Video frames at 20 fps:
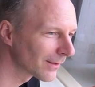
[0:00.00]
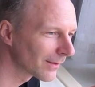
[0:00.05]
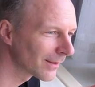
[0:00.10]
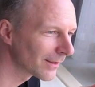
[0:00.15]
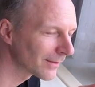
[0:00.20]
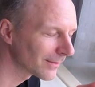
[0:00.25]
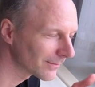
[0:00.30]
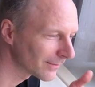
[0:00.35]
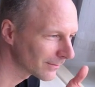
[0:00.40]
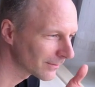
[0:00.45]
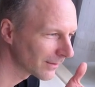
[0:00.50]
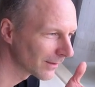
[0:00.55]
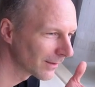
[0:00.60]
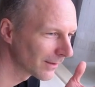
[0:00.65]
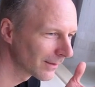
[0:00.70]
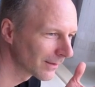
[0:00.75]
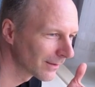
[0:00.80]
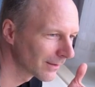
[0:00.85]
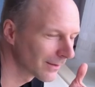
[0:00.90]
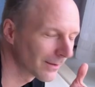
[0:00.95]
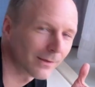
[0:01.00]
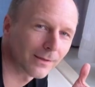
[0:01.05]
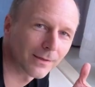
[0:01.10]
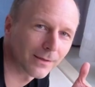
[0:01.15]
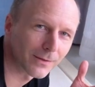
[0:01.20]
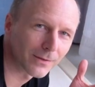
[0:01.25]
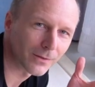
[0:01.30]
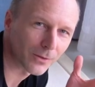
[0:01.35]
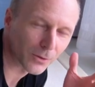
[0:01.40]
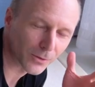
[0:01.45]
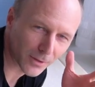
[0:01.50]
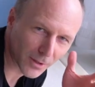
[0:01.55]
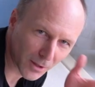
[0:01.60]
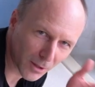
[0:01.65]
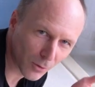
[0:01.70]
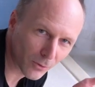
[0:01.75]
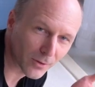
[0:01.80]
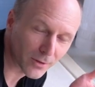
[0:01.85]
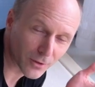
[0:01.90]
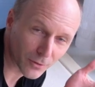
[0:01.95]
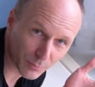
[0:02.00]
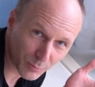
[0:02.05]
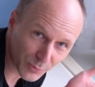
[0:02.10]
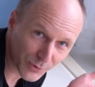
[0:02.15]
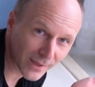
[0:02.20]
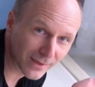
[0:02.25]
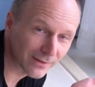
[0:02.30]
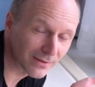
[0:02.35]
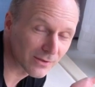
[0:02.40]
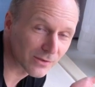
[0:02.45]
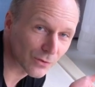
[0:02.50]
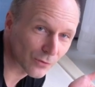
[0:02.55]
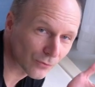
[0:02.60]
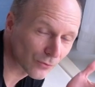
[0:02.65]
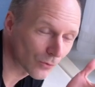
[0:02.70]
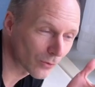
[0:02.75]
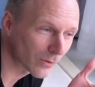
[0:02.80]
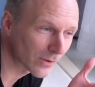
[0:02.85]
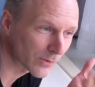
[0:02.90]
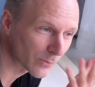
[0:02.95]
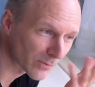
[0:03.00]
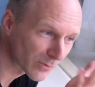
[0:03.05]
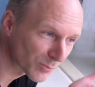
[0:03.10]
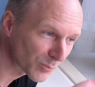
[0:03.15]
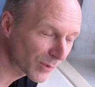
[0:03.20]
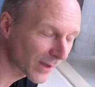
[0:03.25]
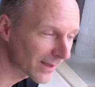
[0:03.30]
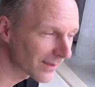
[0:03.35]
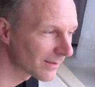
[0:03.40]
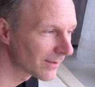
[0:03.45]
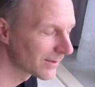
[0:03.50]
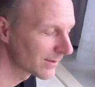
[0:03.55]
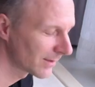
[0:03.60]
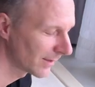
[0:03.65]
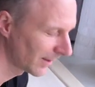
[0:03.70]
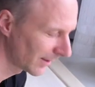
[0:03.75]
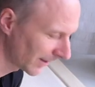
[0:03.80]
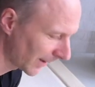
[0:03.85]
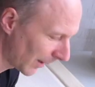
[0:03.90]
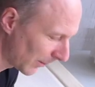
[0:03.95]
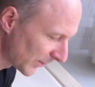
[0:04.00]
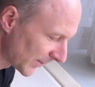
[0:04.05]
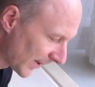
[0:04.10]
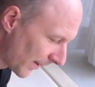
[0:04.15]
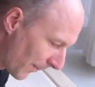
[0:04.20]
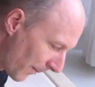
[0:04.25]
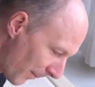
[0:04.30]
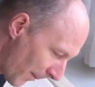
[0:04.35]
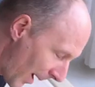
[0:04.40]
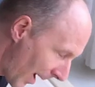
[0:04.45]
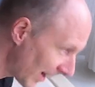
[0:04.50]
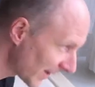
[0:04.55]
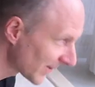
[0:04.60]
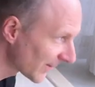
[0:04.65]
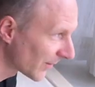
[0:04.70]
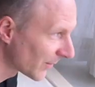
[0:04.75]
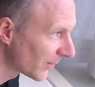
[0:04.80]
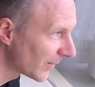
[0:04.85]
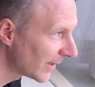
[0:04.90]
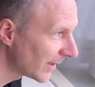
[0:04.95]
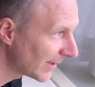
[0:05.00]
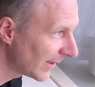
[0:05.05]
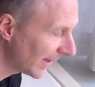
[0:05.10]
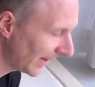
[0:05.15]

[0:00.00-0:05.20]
uh, you, the longer you practice. Of course, with practice comes mastery,